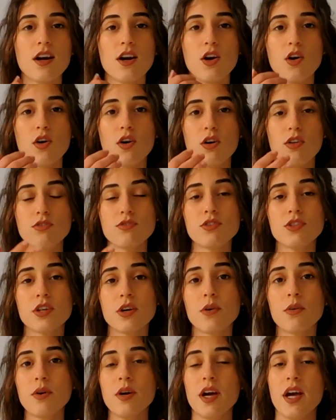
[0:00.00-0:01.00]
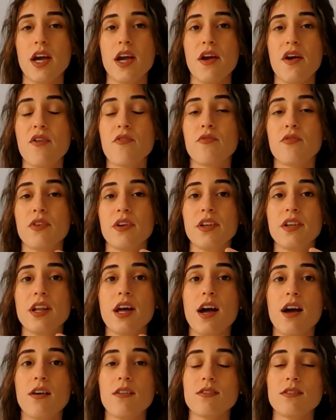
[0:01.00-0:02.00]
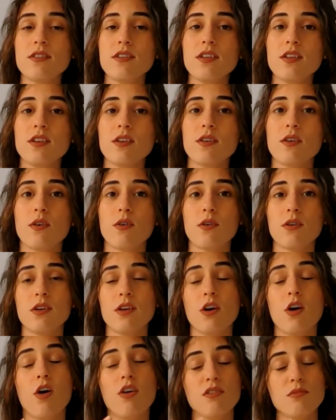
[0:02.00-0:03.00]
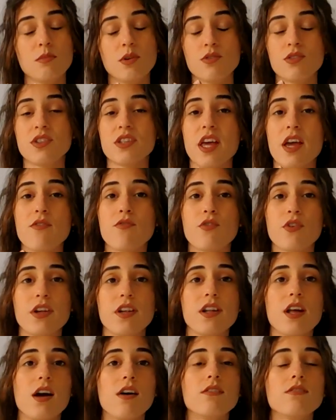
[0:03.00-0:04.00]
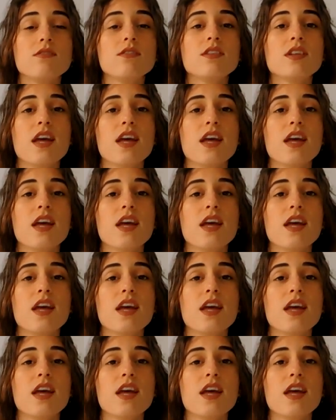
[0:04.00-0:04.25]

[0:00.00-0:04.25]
Also, every noun, or almost every noun,